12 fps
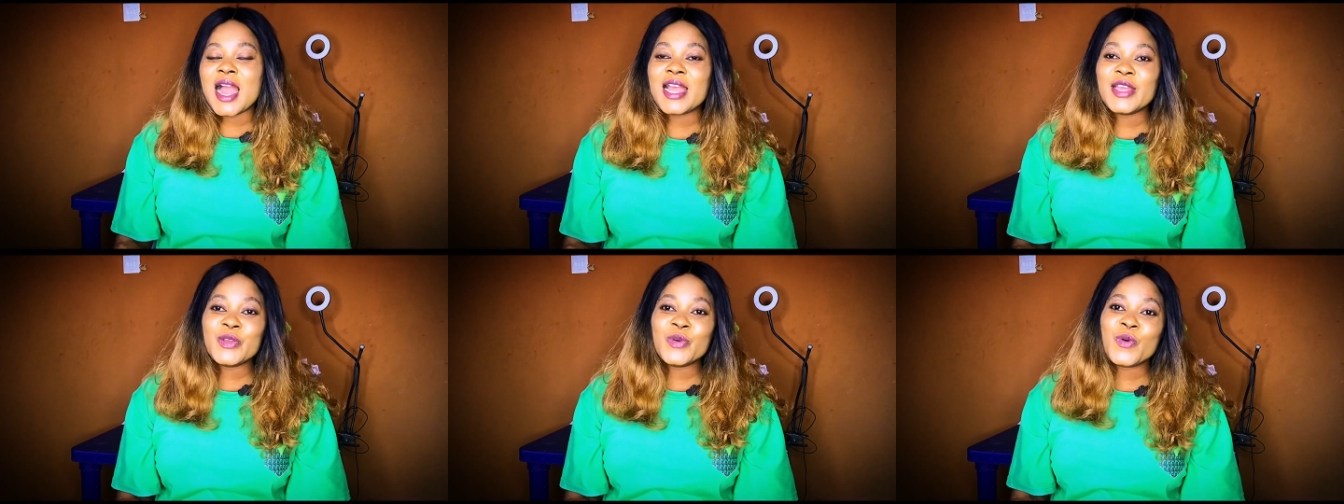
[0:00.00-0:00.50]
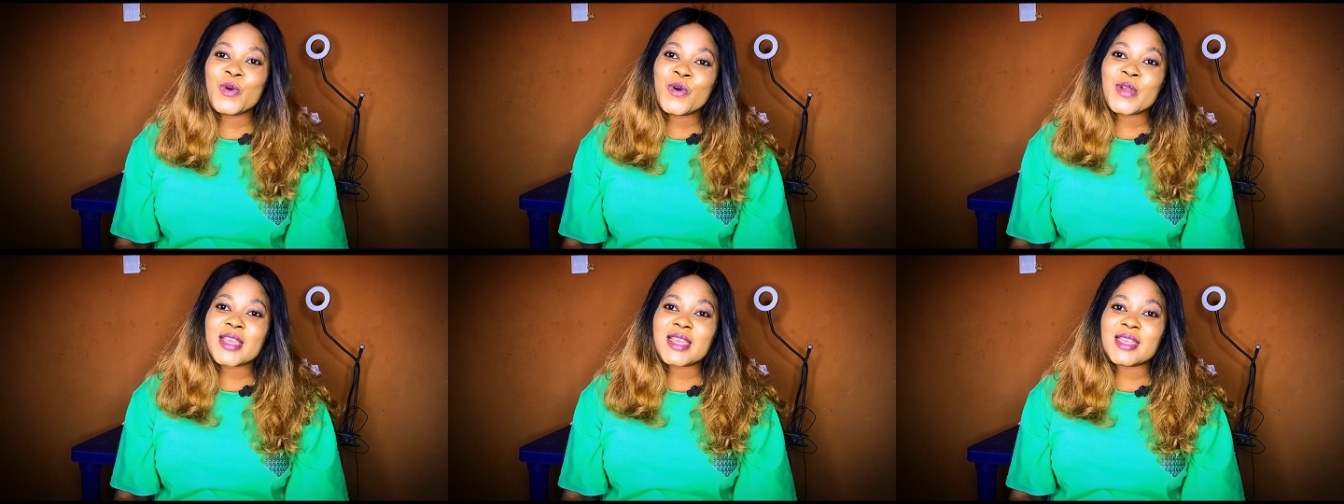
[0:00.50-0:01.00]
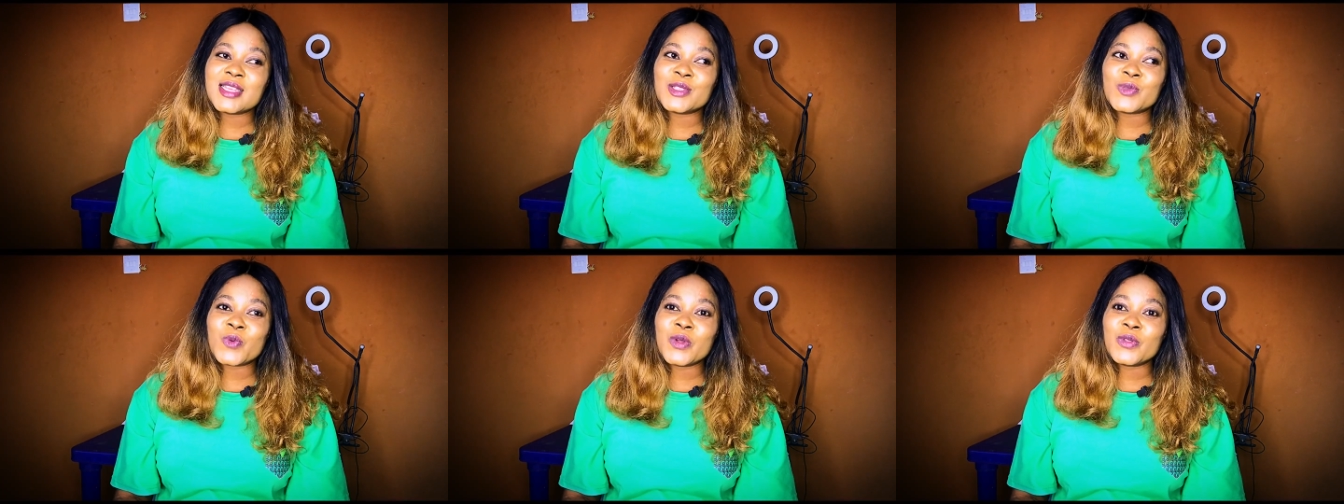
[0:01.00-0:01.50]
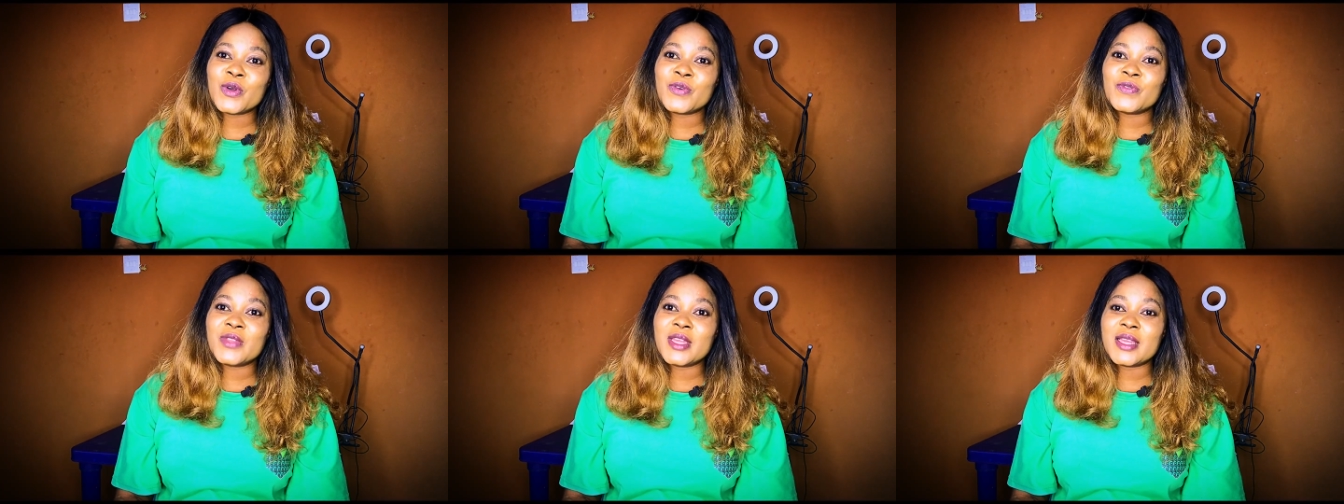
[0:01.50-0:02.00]
IUO is one
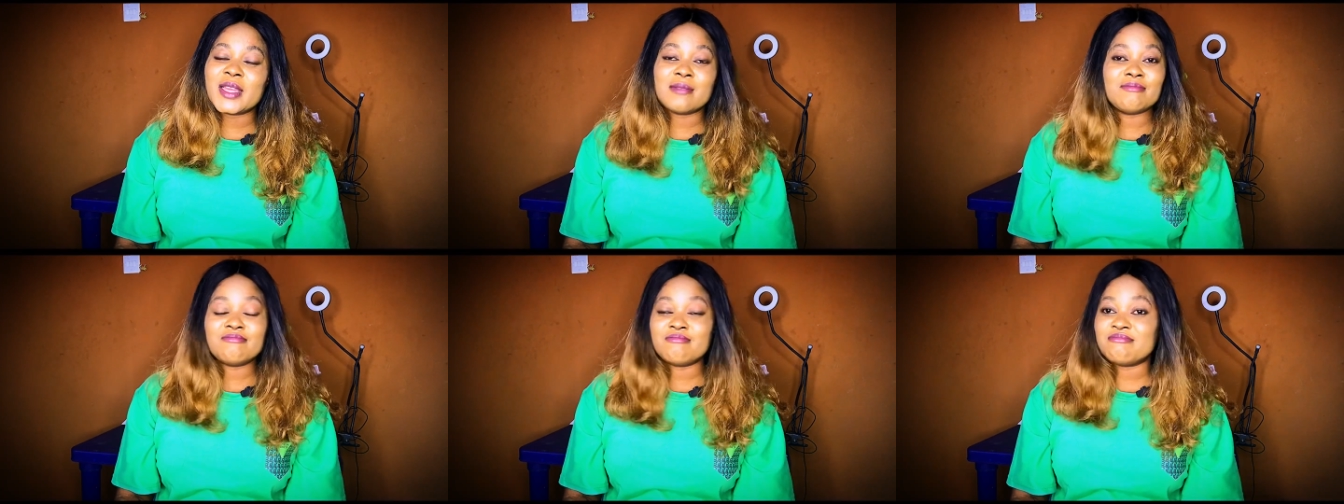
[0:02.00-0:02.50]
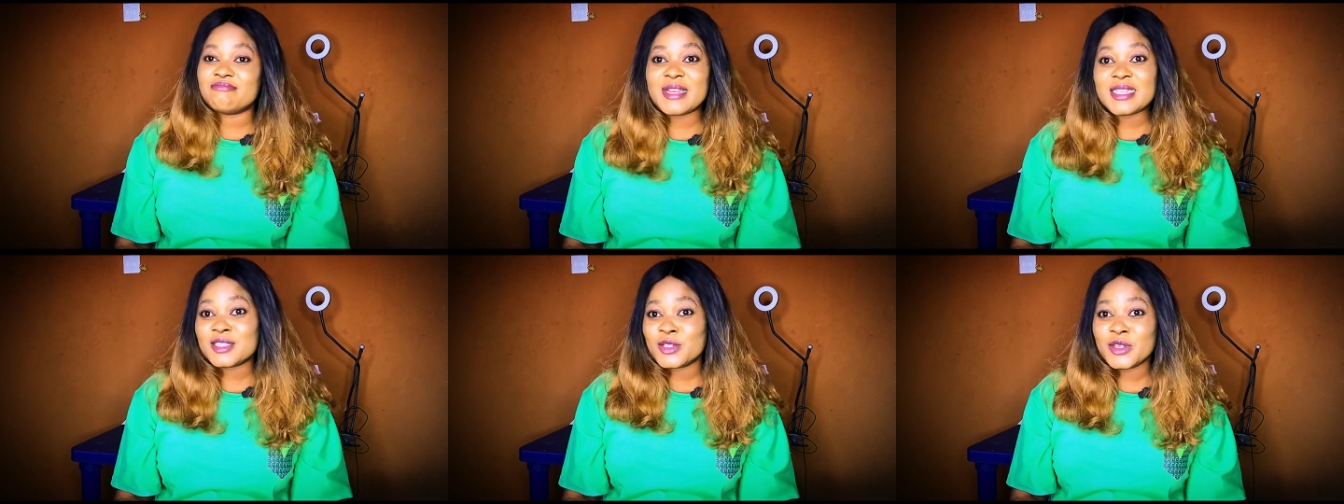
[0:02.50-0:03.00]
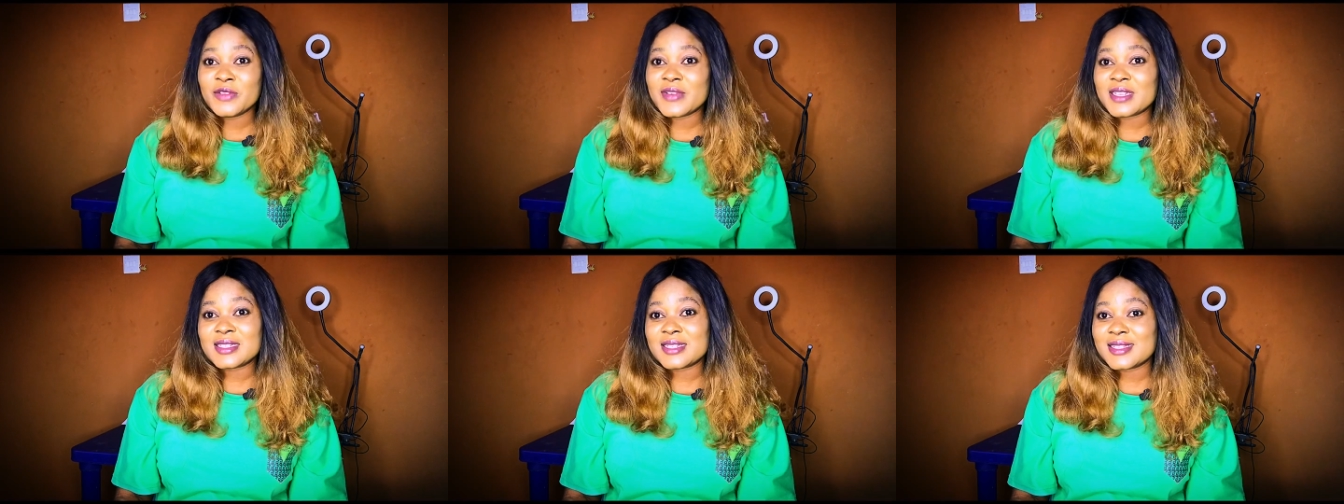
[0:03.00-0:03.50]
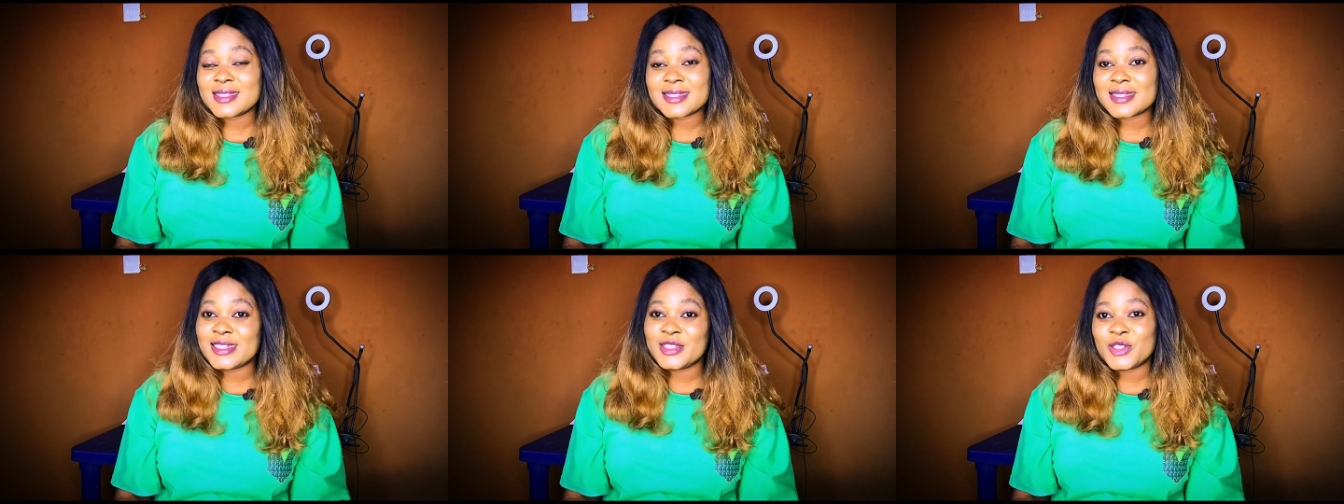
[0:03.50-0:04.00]
of the best universities
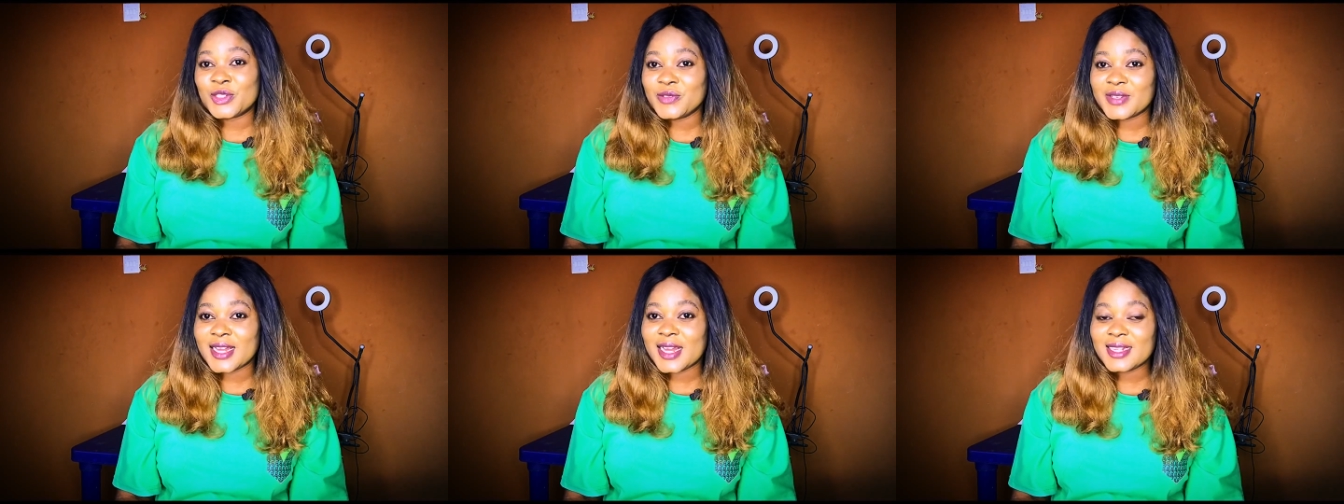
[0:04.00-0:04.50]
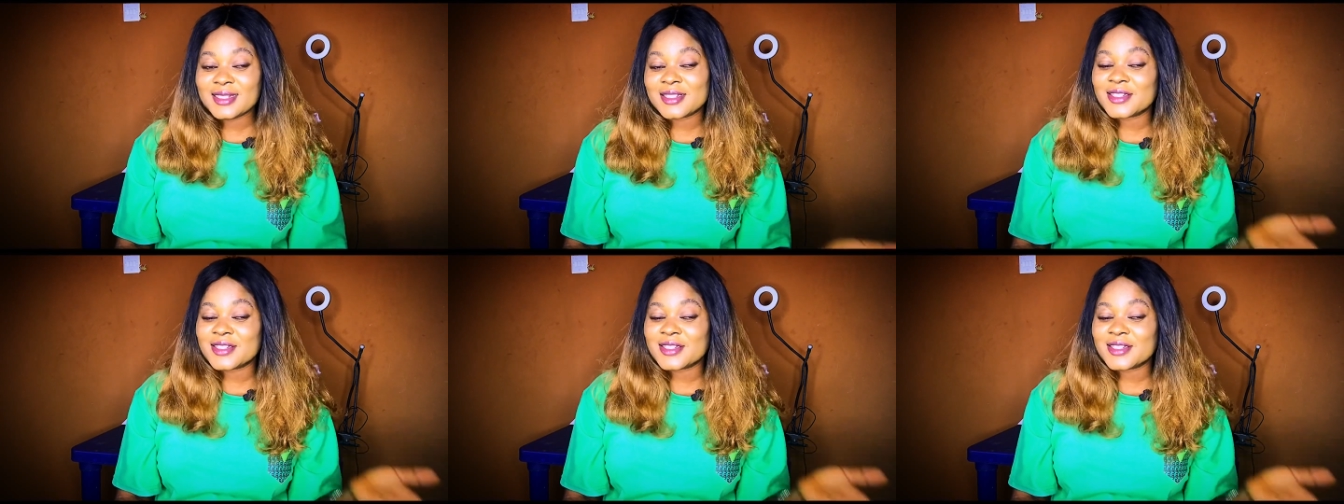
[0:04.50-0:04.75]
in Nigeria.